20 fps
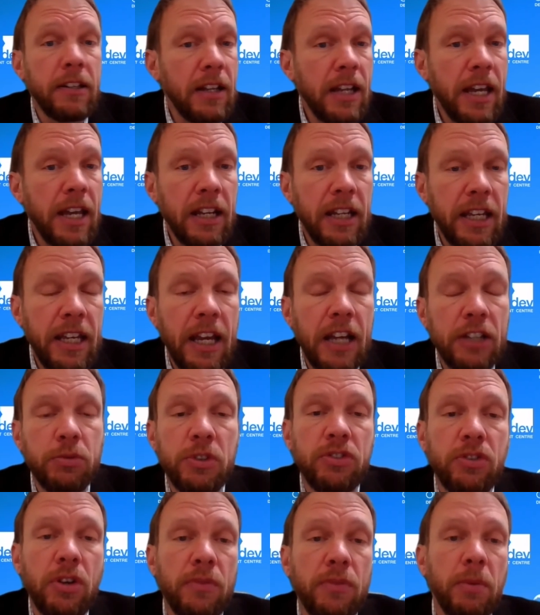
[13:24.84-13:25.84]
And
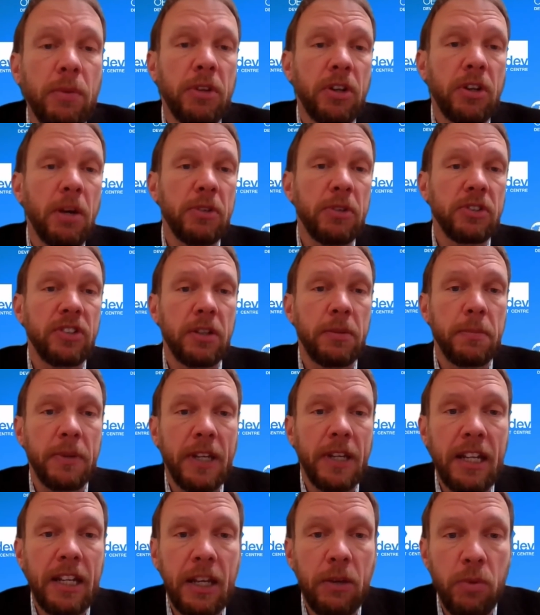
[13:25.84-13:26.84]
clearly, as we saw from the
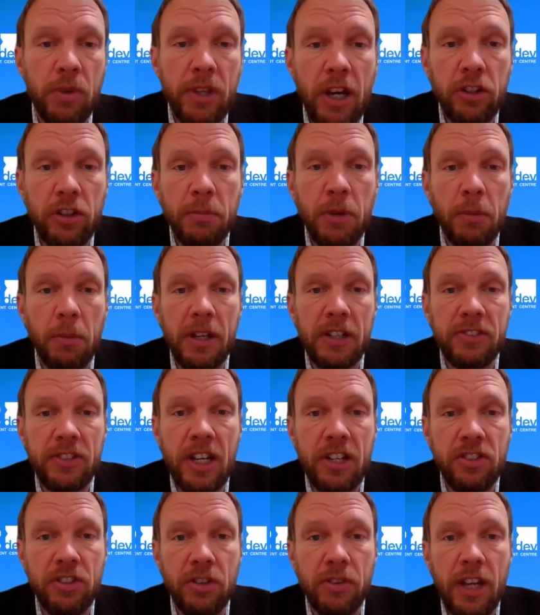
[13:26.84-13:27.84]
numbers at the beginning, without the
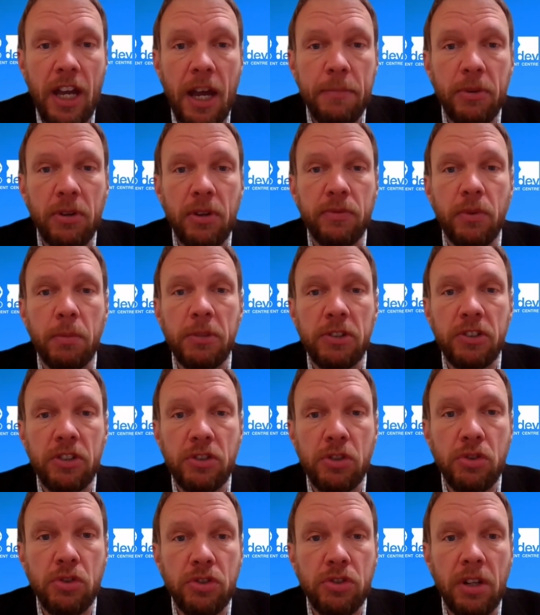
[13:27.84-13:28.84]
mobilization of capital
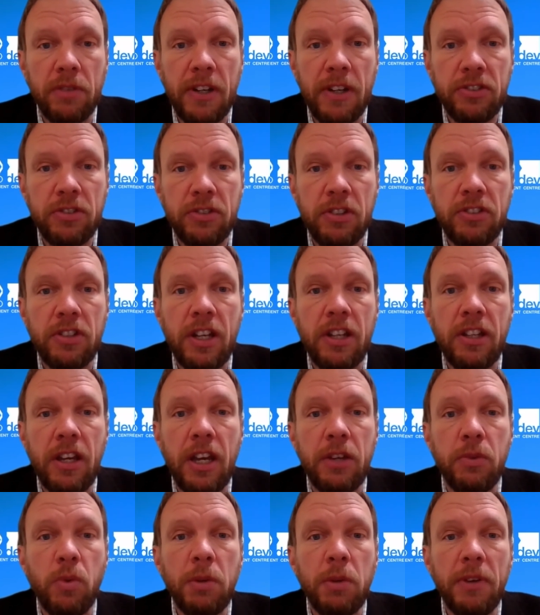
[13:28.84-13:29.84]
from institutional
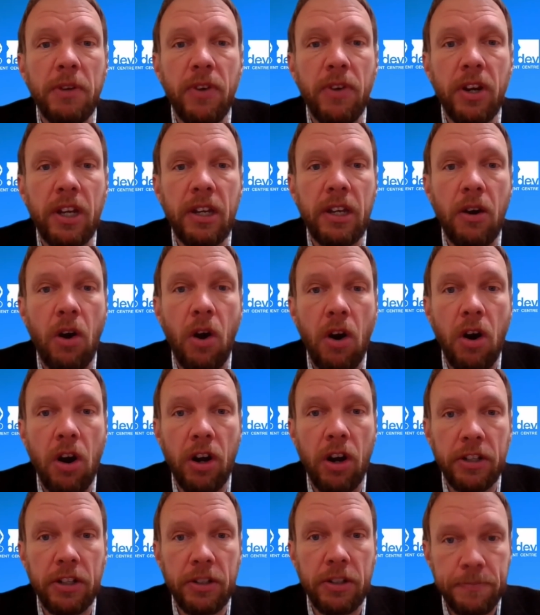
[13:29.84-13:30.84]
investors, it will be very
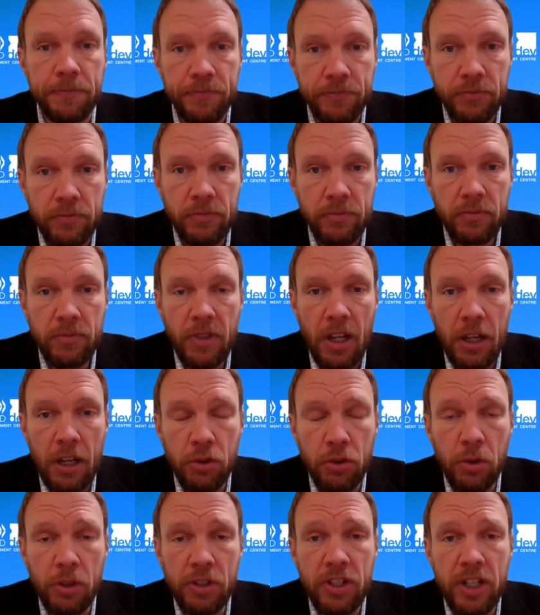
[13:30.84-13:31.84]
hard
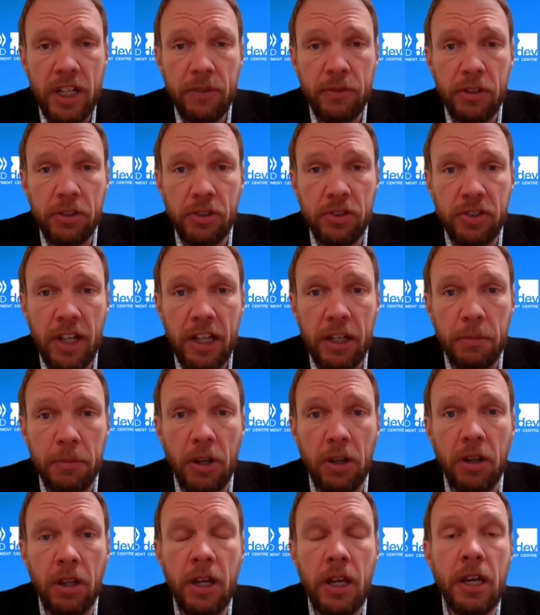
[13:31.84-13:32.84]
to achieve the
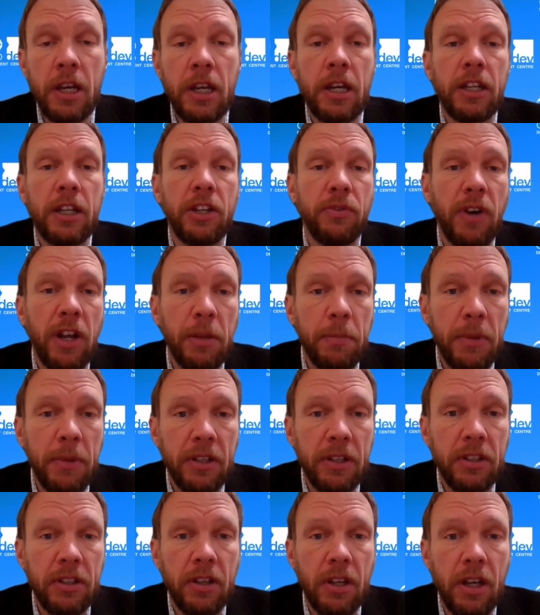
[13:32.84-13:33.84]
sustainable
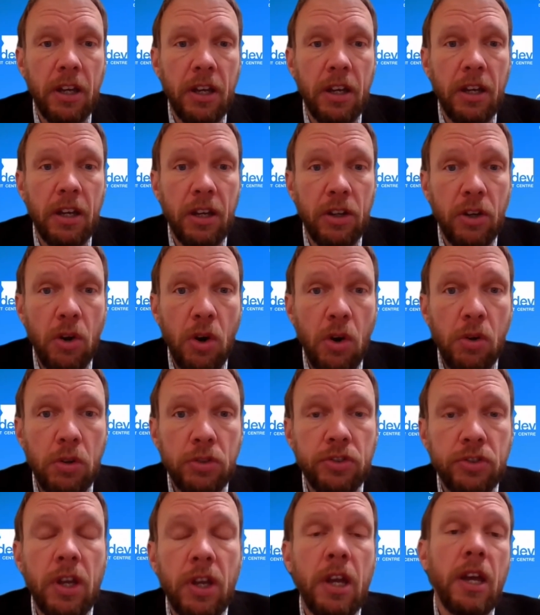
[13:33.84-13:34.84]
development
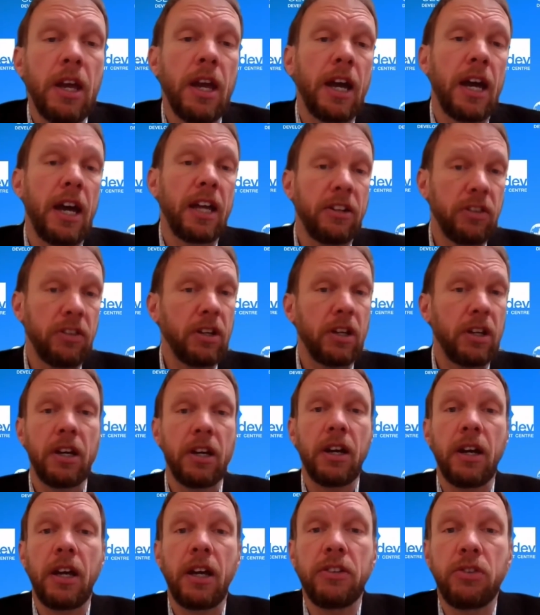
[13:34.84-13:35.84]
goals and
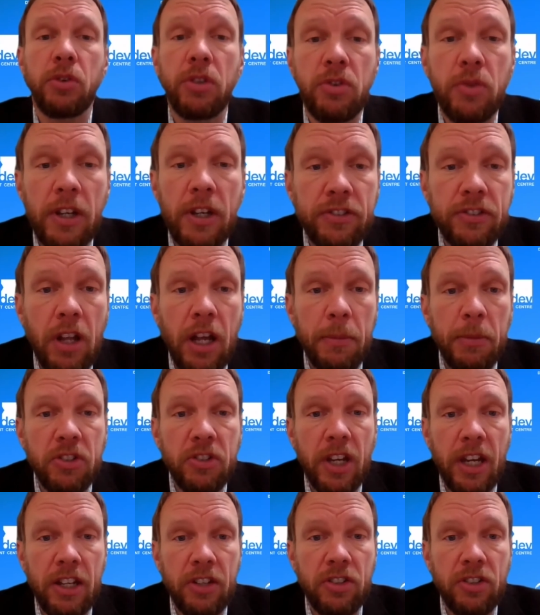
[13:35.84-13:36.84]
to address
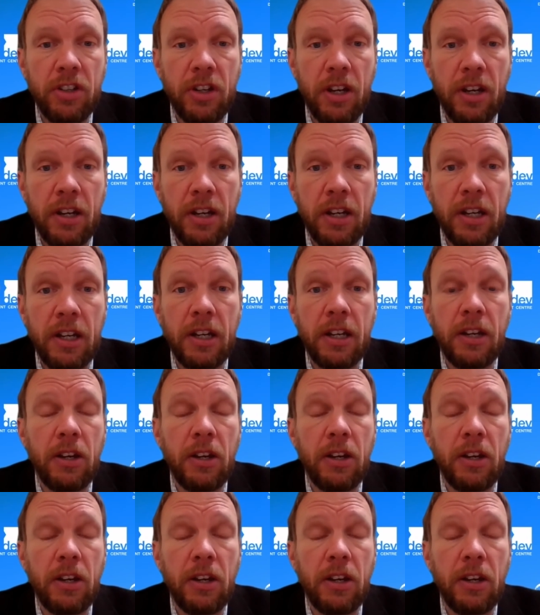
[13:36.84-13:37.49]
climate change